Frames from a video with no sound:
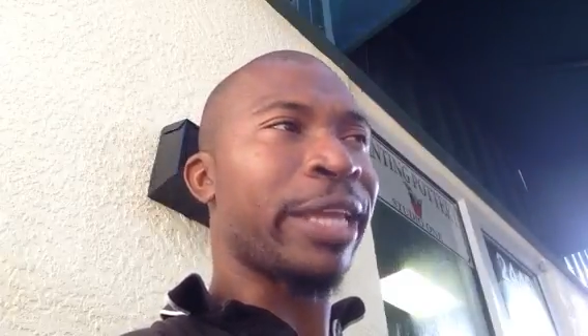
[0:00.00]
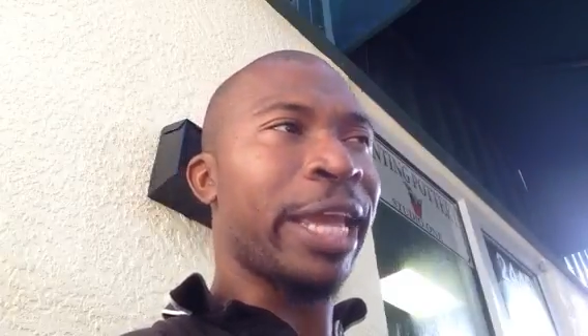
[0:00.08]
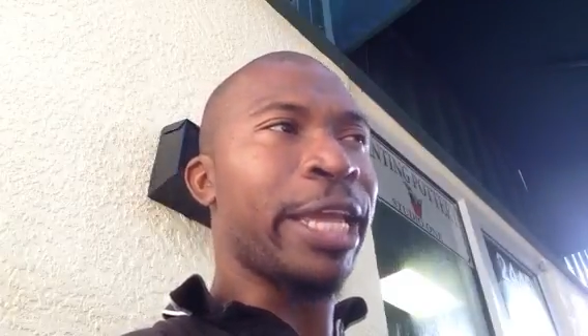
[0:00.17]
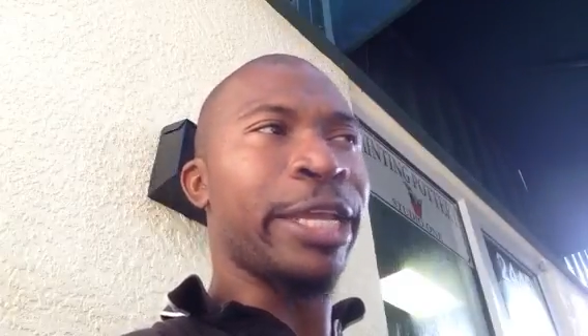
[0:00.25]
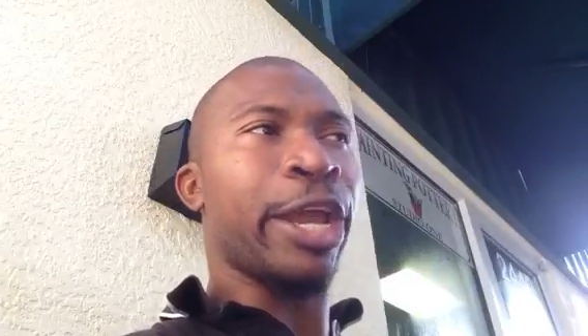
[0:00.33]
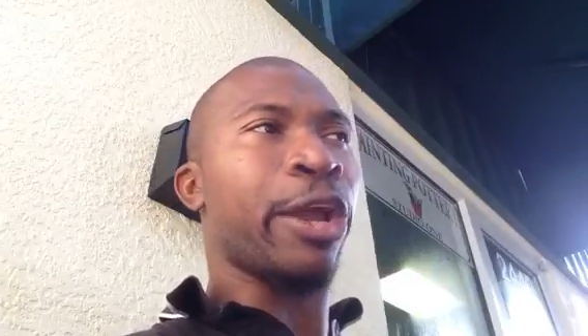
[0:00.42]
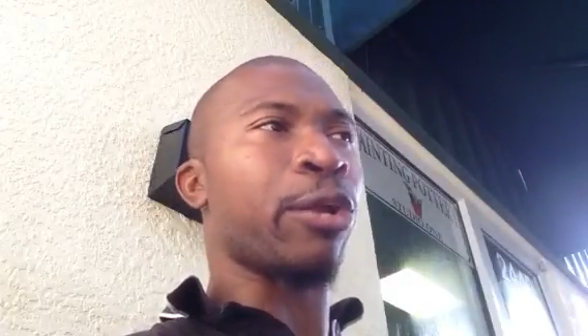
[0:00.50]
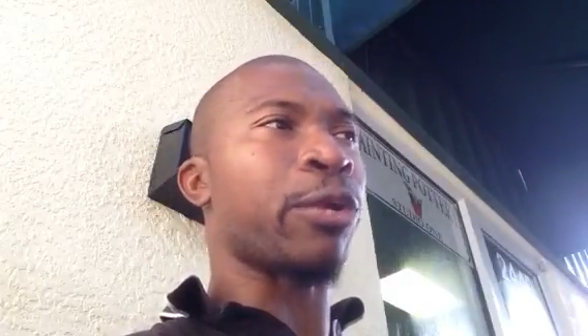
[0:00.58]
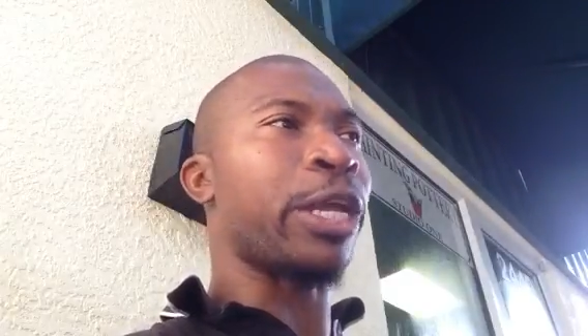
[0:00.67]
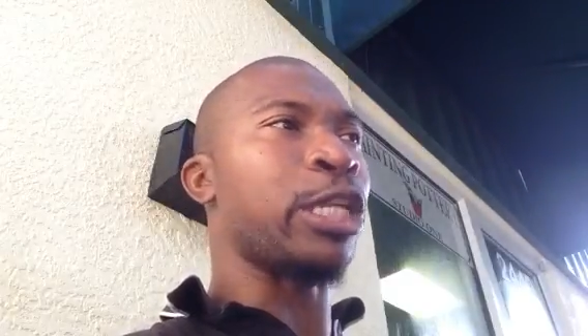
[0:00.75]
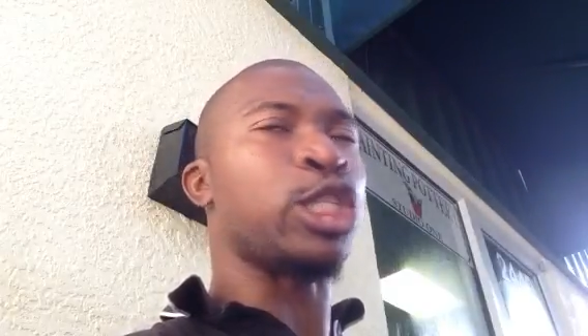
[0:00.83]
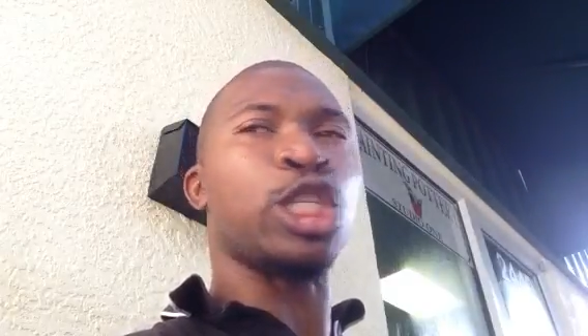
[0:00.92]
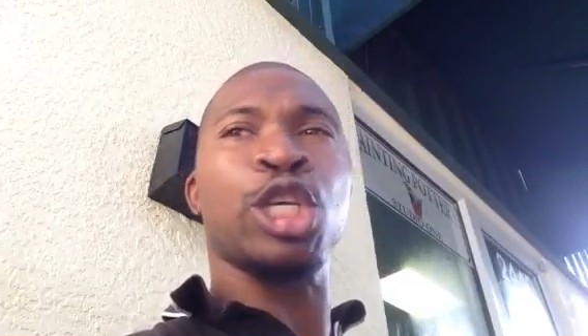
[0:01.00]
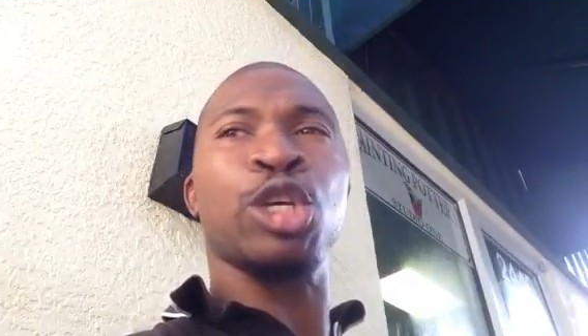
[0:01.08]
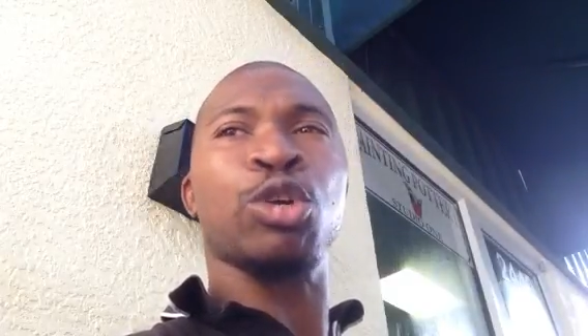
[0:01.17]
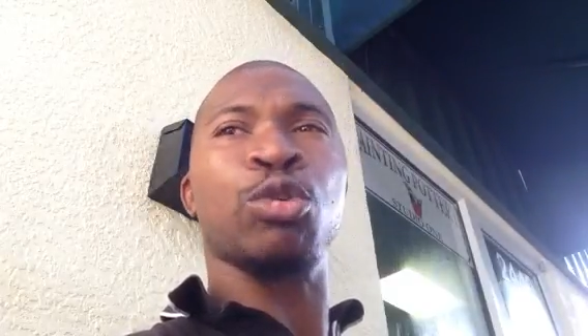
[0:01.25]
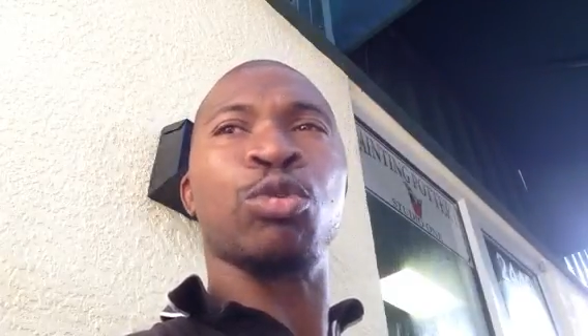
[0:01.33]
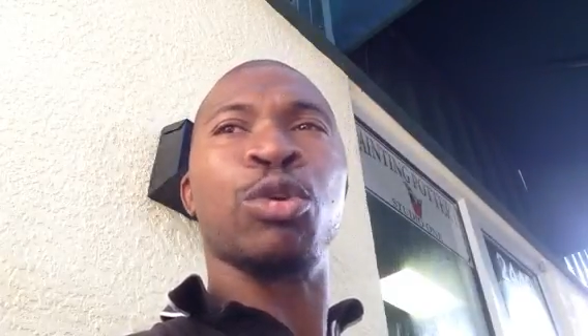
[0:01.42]
in there
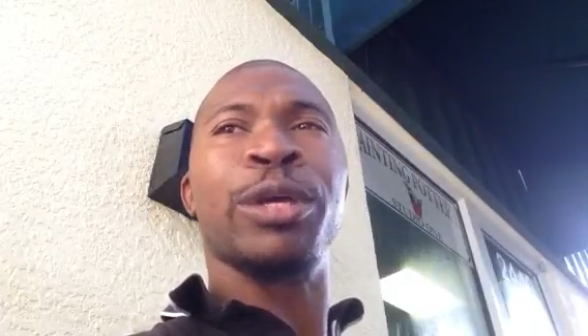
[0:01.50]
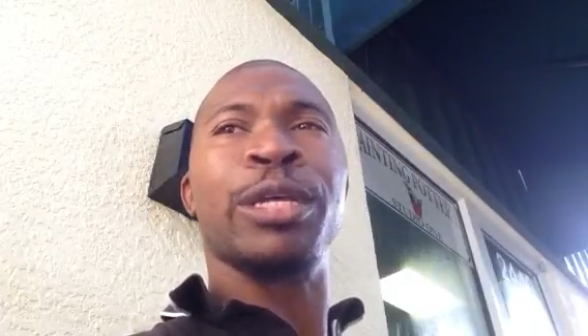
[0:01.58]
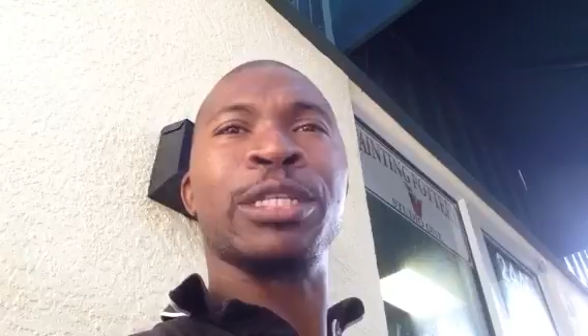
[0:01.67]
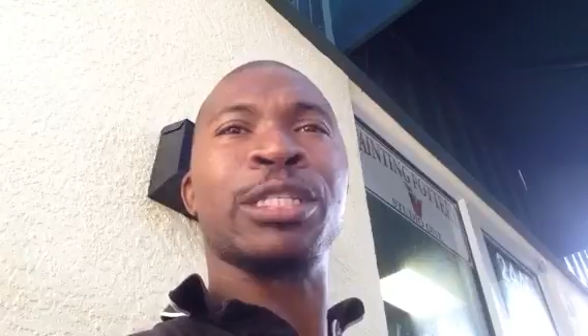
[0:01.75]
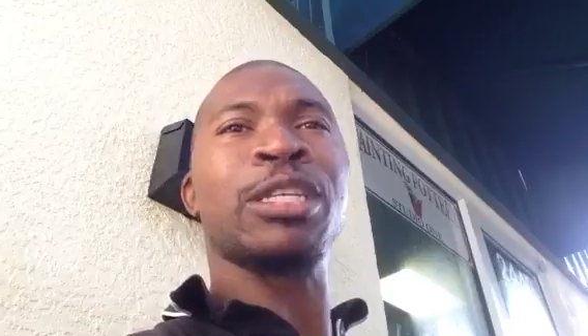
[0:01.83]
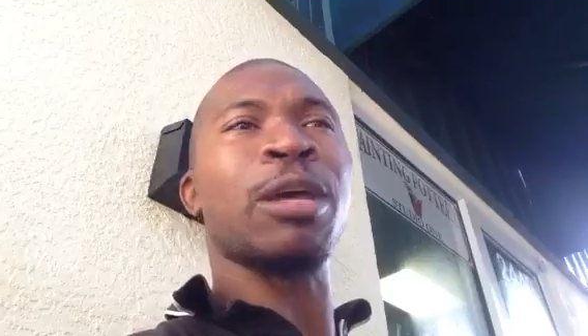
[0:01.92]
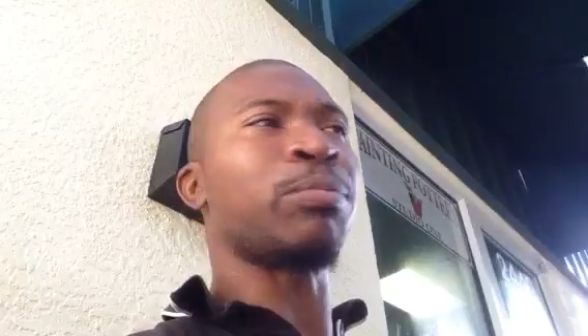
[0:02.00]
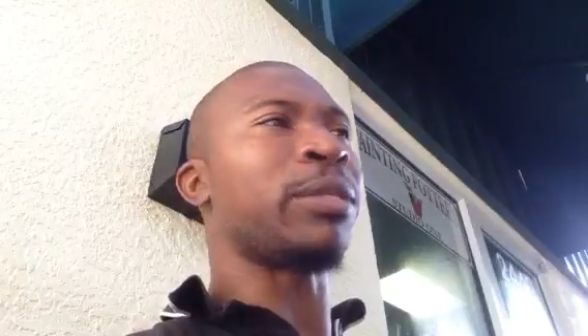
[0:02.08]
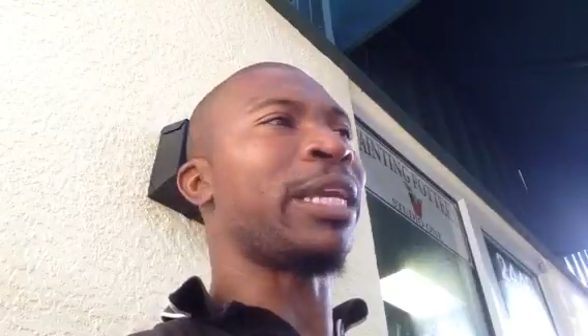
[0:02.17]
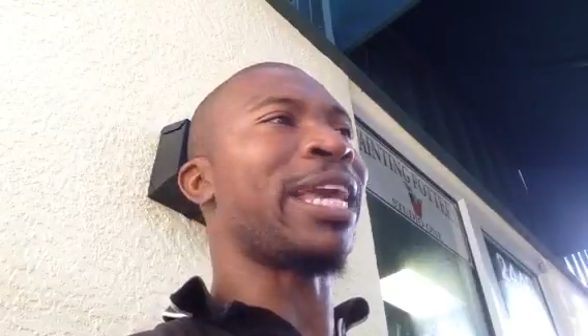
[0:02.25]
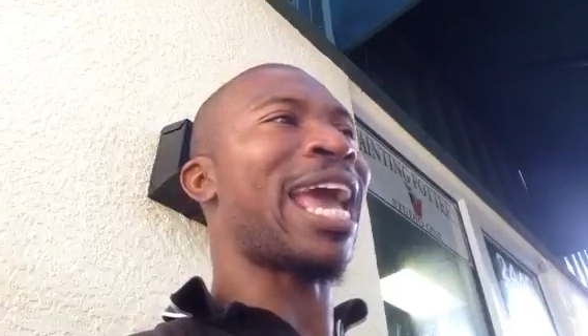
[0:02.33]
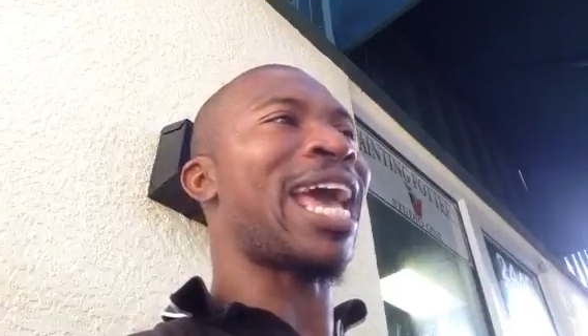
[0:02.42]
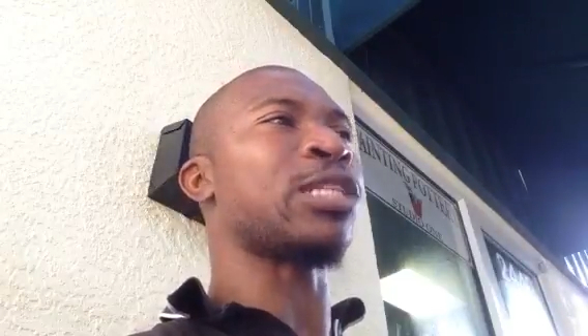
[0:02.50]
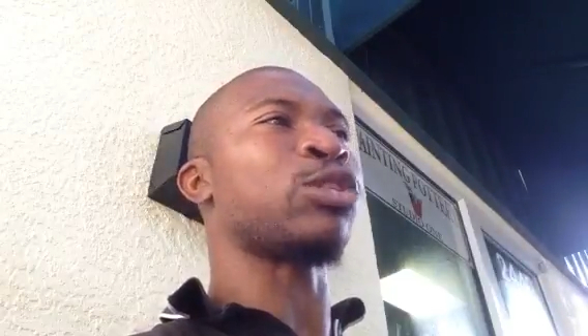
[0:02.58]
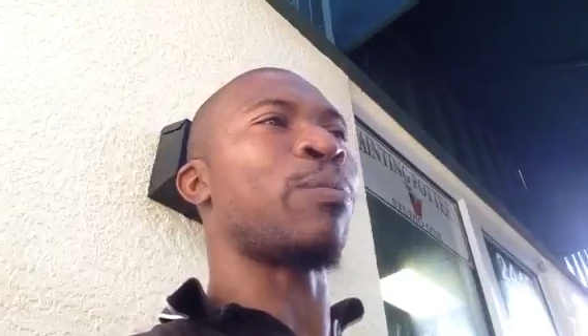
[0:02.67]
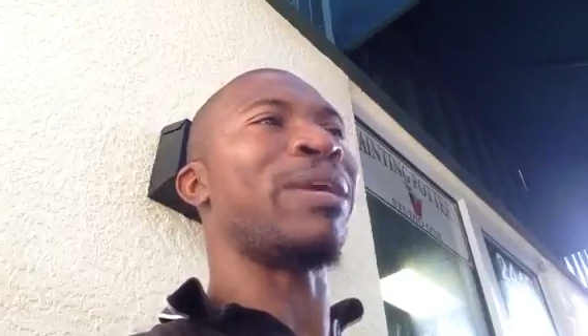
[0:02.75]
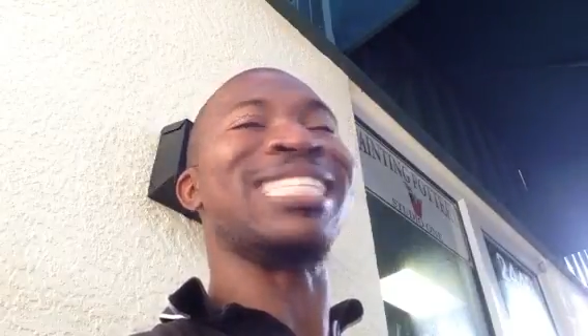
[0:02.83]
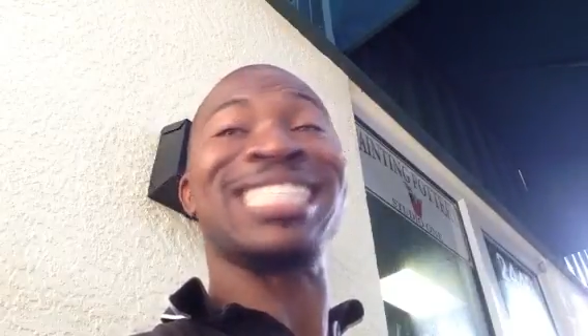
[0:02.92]
until something has
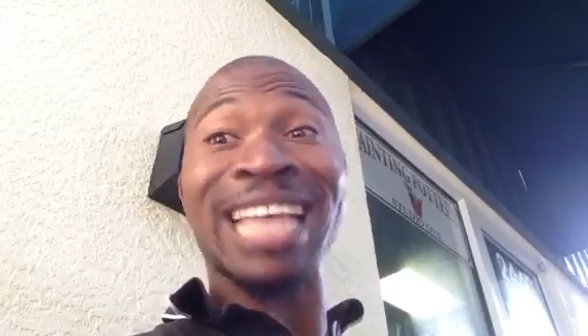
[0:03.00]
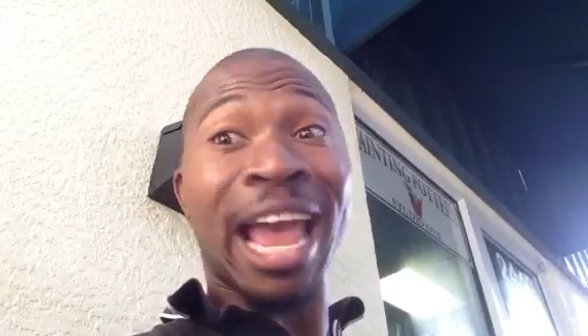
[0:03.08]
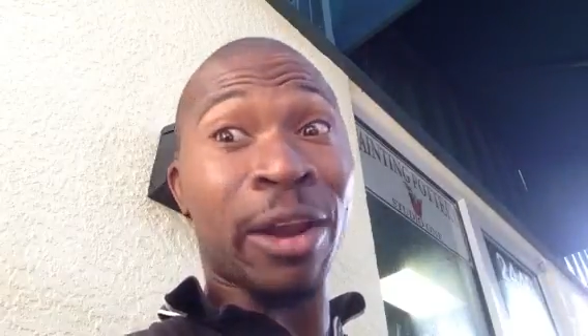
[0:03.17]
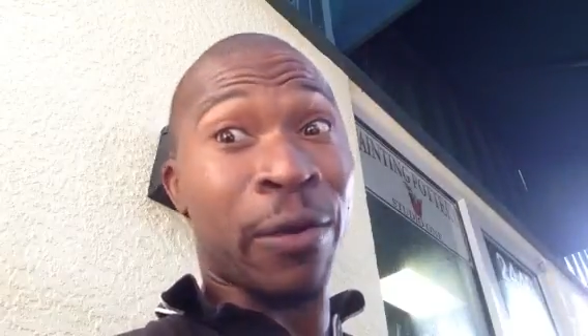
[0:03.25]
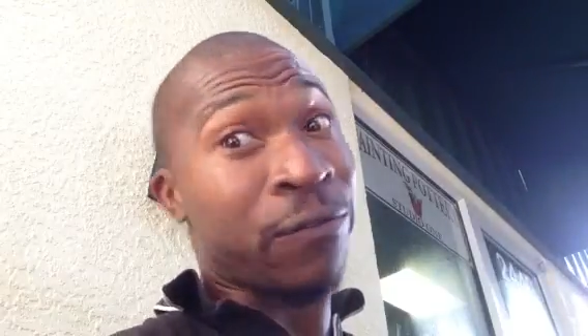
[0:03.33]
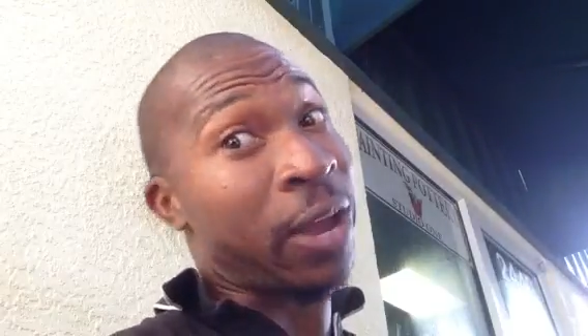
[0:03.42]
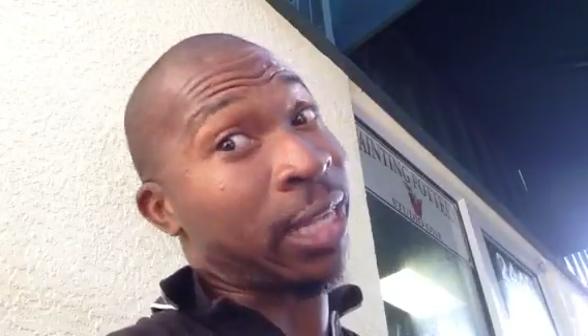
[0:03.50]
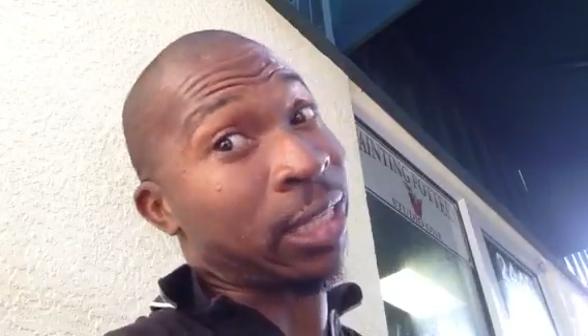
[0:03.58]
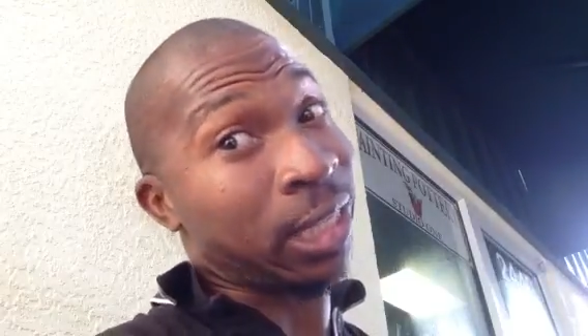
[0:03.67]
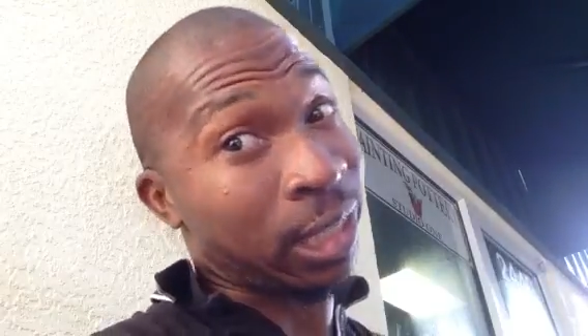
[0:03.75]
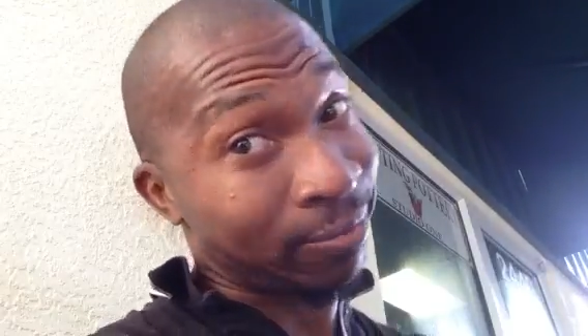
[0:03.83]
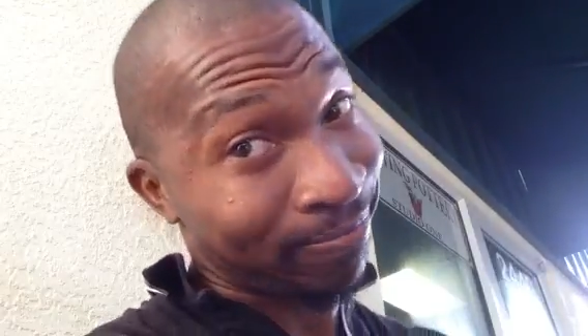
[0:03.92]
to be sacrificed.